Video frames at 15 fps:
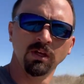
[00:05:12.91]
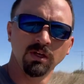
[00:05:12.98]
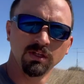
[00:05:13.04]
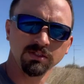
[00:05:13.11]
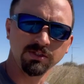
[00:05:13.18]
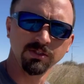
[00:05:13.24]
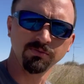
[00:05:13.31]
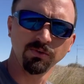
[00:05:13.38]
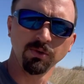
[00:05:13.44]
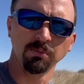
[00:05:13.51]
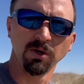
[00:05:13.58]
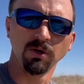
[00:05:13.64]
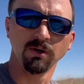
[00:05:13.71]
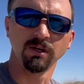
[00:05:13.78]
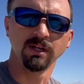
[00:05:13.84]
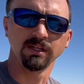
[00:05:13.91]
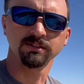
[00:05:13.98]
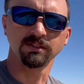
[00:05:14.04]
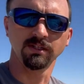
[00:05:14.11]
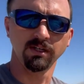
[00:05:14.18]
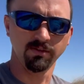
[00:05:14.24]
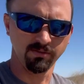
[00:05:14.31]
it's good for the bird
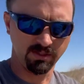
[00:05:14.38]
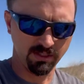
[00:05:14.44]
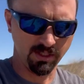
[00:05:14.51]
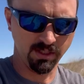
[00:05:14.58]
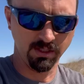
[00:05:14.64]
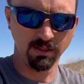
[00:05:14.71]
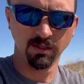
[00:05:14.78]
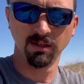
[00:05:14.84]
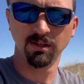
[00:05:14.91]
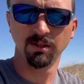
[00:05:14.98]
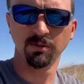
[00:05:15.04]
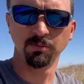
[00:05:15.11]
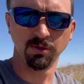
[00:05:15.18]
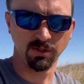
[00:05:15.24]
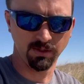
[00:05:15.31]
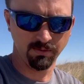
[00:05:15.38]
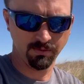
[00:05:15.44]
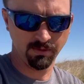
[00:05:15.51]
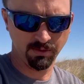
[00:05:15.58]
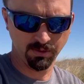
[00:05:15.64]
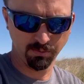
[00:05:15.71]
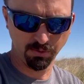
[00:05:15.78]
nesting and everything but
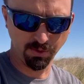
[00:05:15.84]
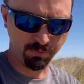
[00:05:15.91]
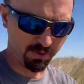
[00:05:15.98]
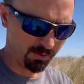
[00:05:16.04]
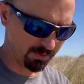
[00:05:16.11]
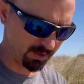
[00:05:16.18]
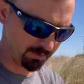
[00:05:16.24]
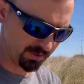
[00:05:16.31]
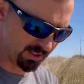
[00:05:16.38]
pretty pumped up to